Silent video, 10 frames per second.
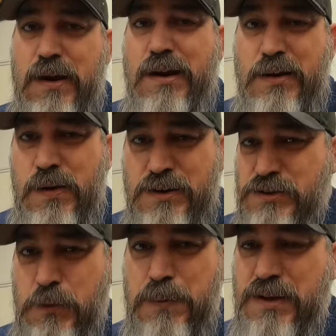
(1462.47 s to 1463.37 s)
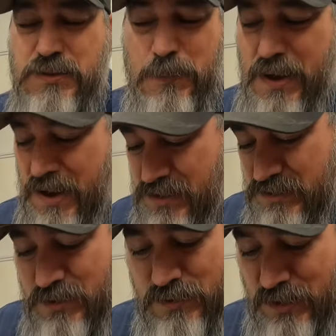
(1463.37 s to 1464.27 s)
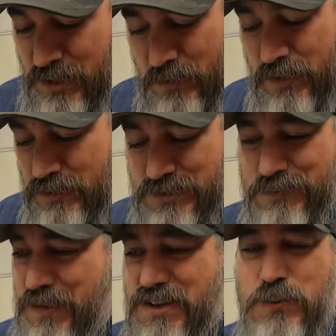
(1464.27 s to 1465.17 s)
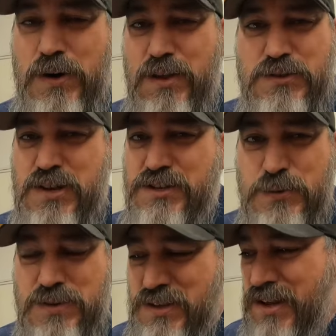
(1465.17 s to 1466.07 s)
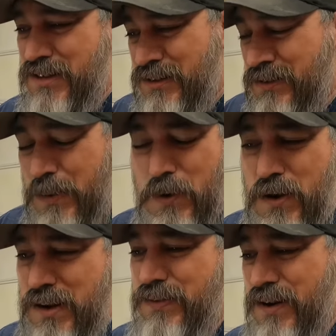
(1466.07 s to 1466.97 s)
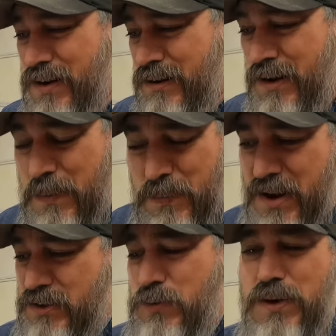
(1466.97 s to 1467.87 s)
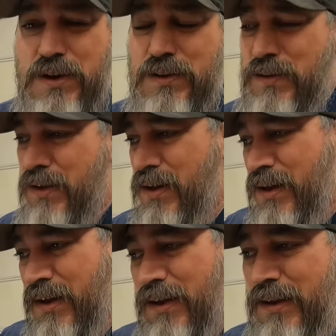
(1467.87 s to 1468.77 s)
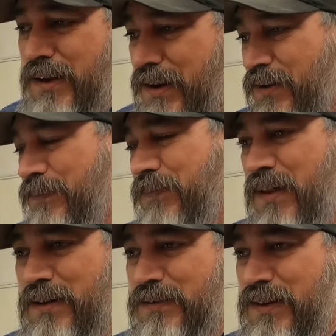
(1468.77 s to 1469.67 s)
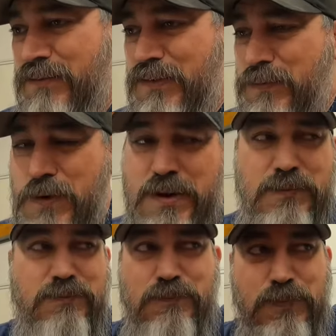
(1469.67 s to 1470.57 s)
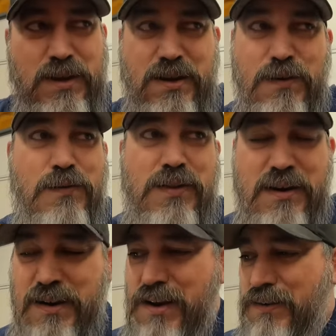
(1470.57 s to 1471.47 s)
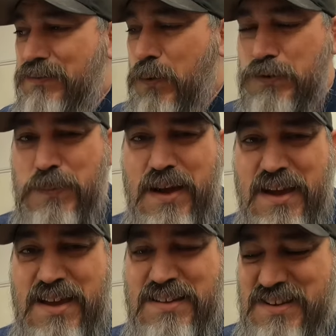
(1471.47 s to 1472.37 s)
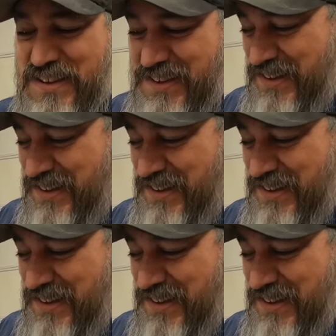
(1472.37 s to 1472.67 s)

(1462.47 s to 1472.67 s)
figured I'd go ahead and just replace the pads. You know, it's one of those sensuous things. I'm already in there. I might as well. You know, the freaking bleeder over there kind of forced my hand